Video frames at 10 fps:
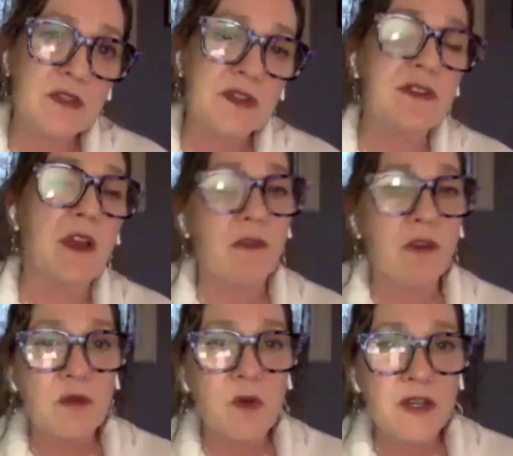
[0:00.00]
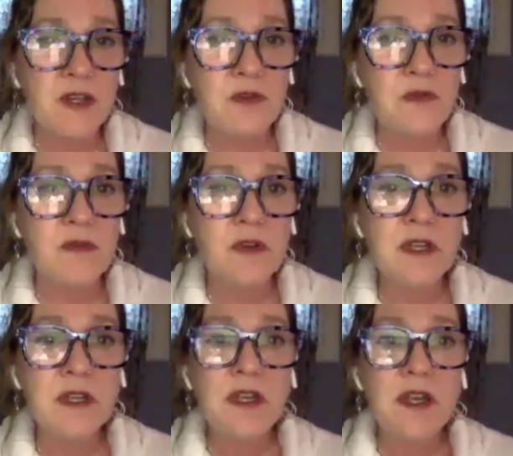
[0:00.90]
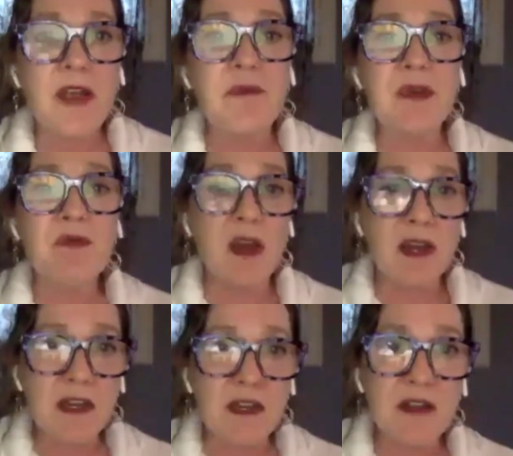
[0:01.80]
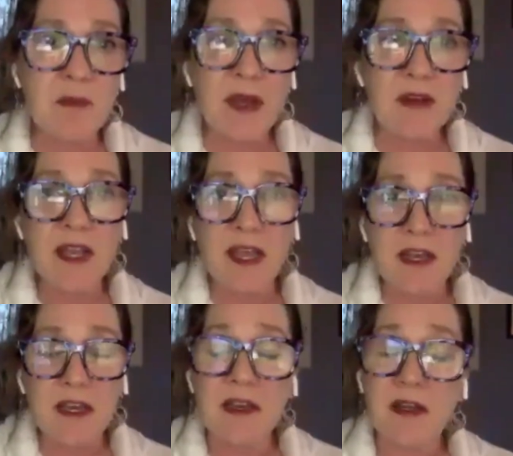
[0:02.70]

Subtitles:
discovered while you have been writing about Caddy?